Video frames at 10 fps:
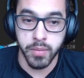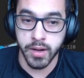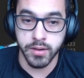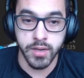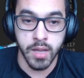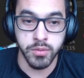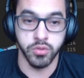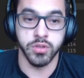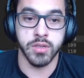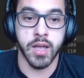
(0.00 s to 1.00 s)
packet types.
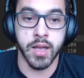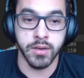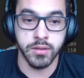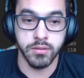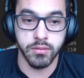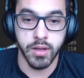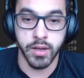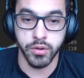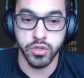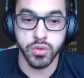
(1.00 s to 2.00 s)
You just add
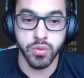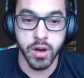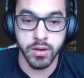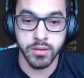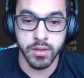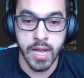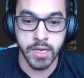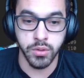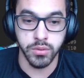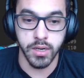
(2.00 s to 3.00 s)
a new struct,
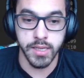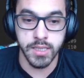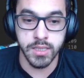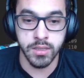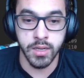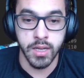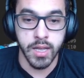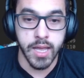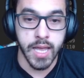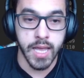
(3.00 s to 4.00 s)
add it to the list,
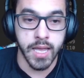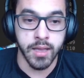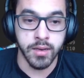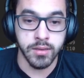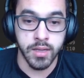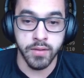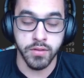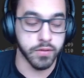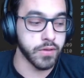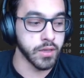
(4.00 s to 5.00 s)
and
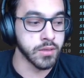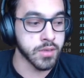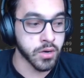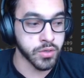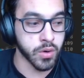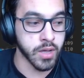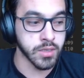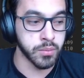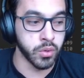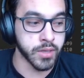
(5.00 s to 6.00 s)
if the fields are
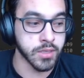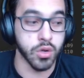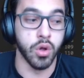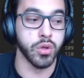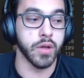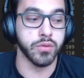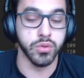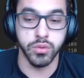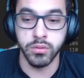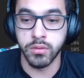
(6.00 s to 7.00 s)
serializable, that's all you have
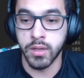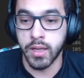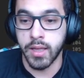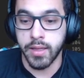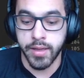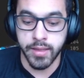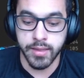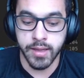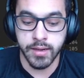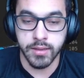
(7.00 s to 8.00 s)
to do.
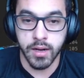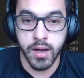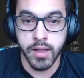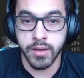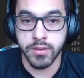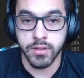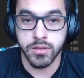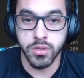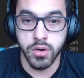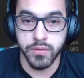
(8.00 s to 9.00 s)
And then in the client and
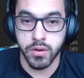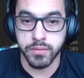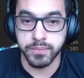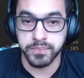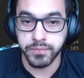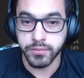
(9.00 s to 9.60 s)
server,